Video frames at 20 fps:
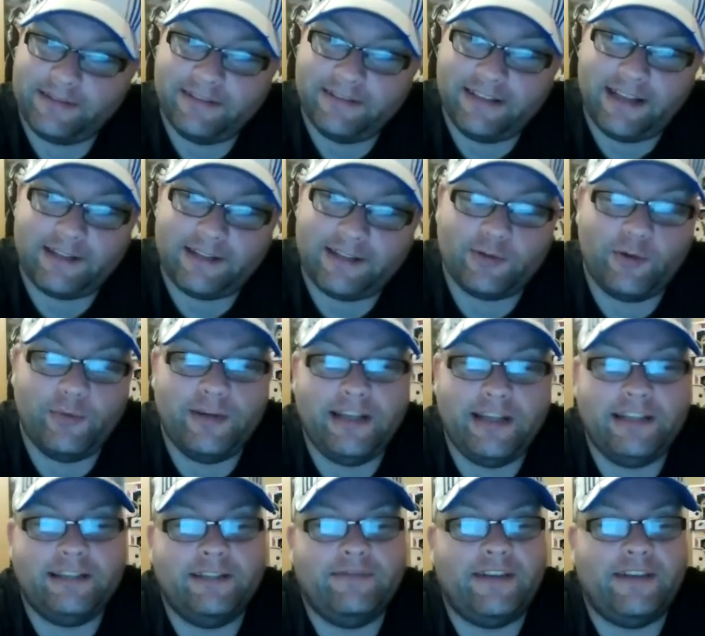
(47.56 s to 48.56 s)
That's all we
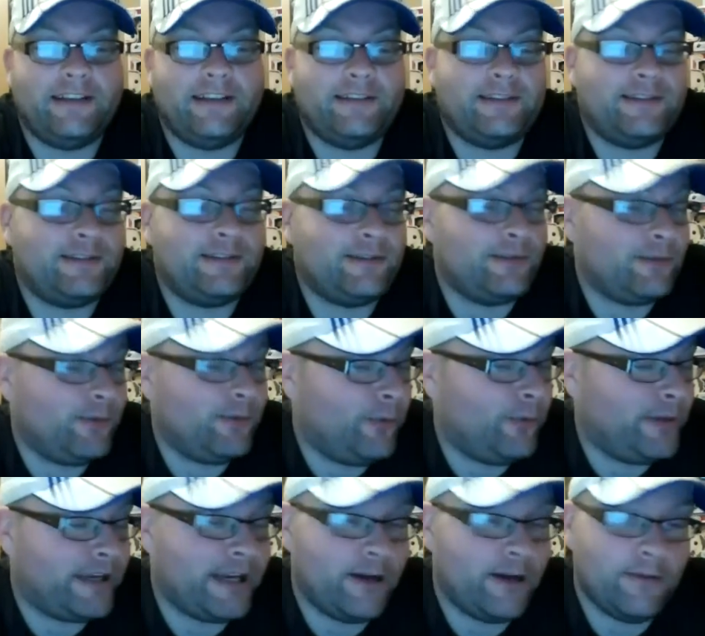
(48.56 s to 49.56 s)
need to. That's all
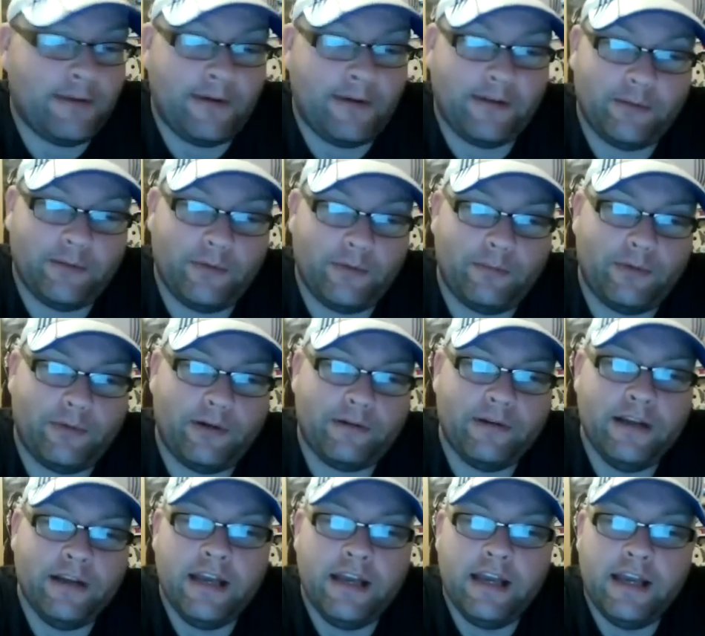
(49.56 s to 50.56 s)
we care about. And it went well.
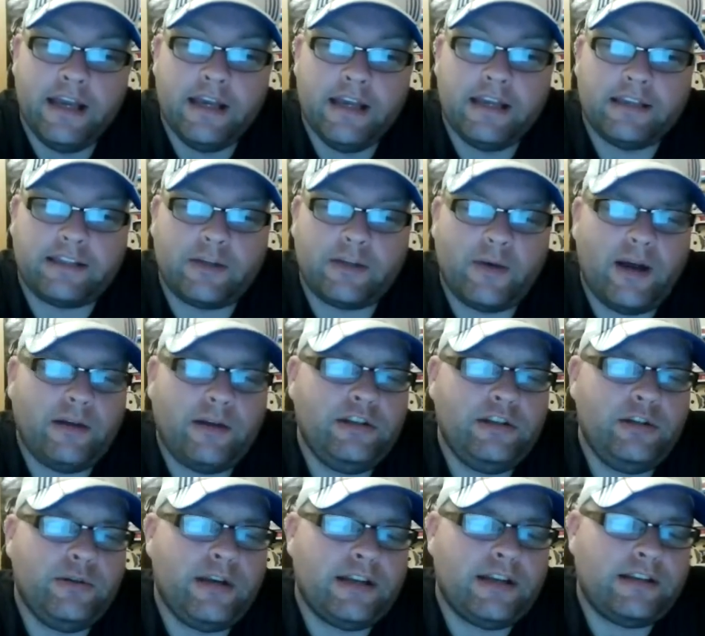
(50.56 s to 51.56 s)
So, how did
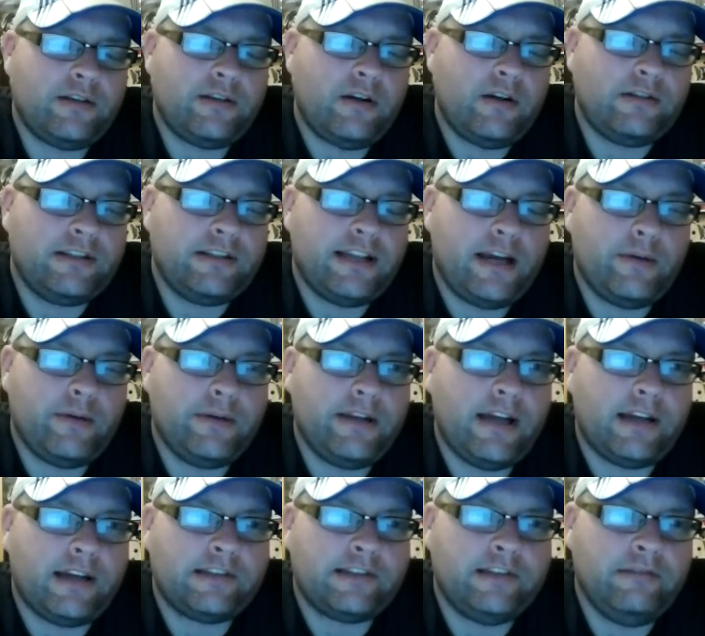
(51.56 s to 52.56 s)
you get started out in
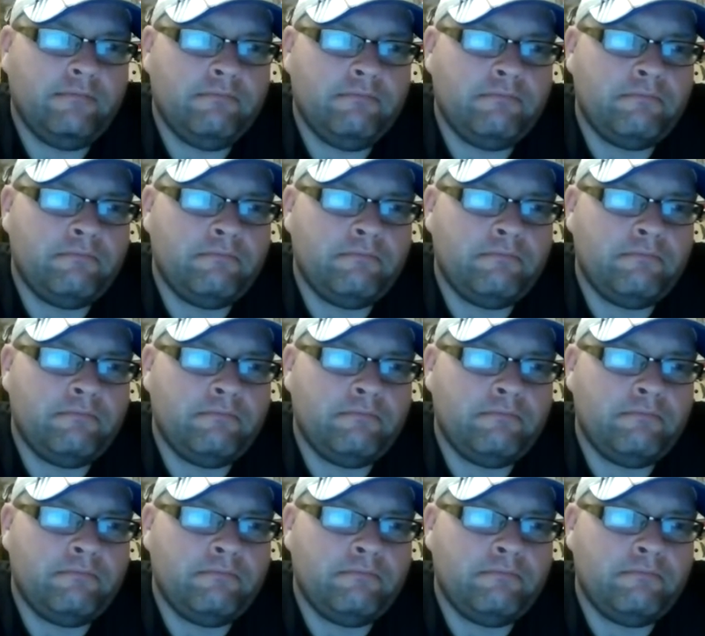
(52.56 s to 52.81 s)
acting?